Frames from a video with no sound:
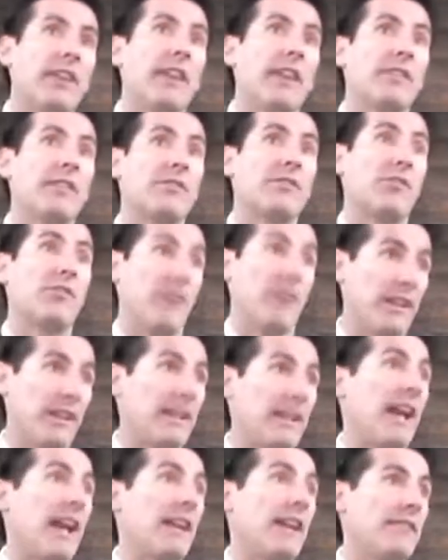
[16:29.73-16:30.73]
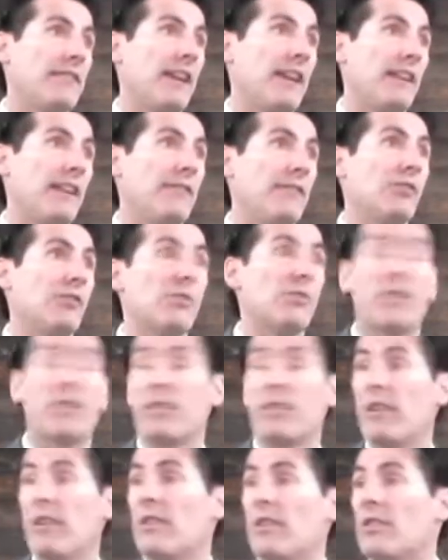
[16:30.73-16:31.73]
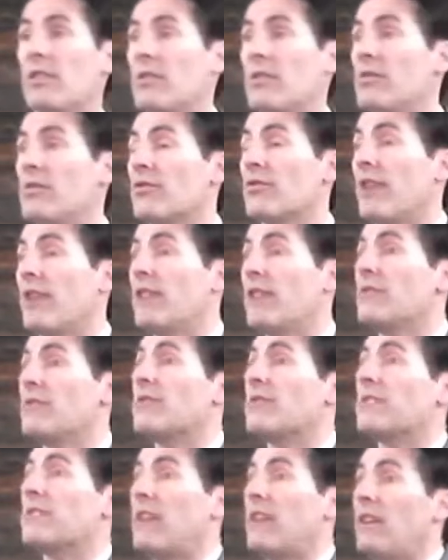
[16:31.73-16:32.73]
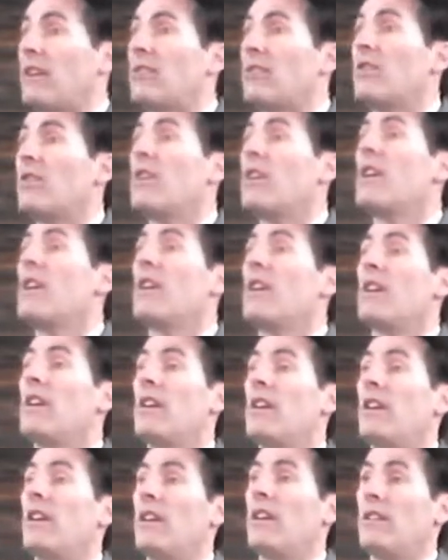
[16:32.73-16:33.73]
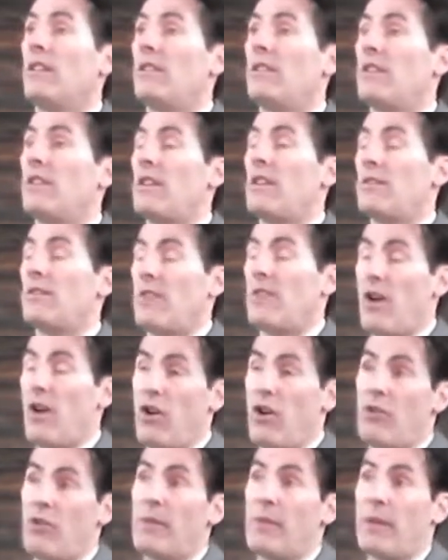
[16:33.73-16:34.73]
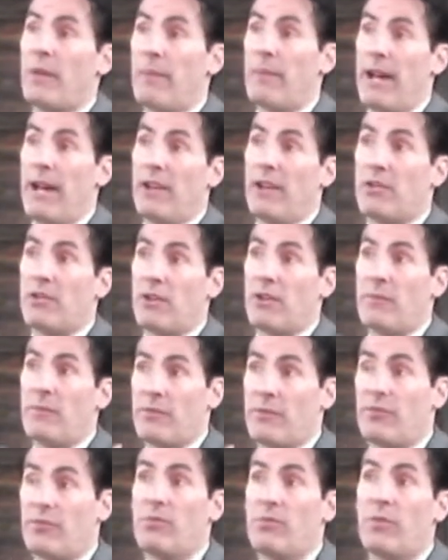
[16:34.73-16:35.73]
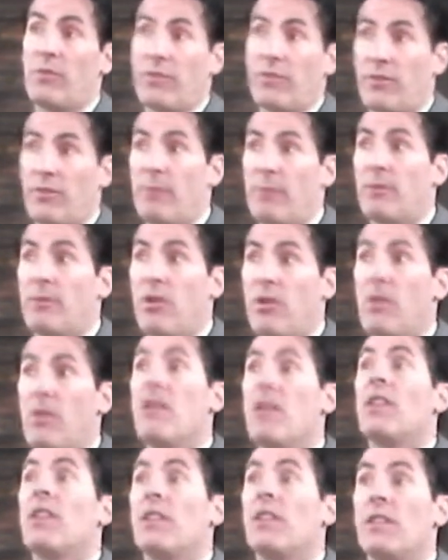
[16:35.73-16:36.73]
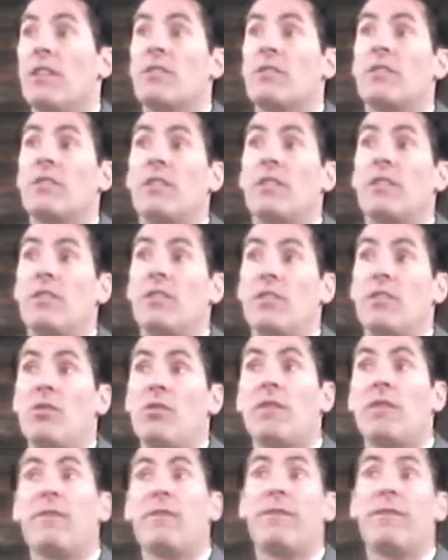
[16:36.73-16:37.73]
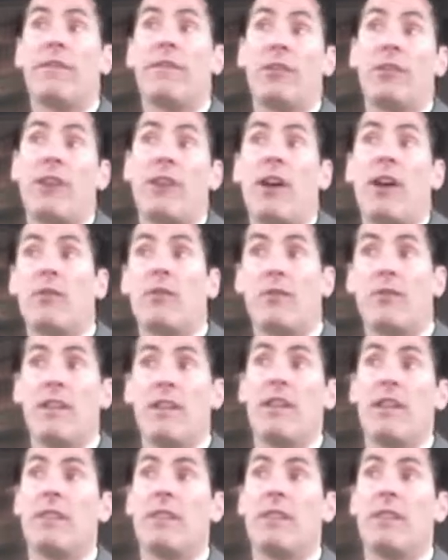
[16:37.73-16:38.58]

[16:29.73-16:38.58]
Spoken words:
and it's great content. If you were to try to sell a home and a buyer comes through with crypto, you can figure out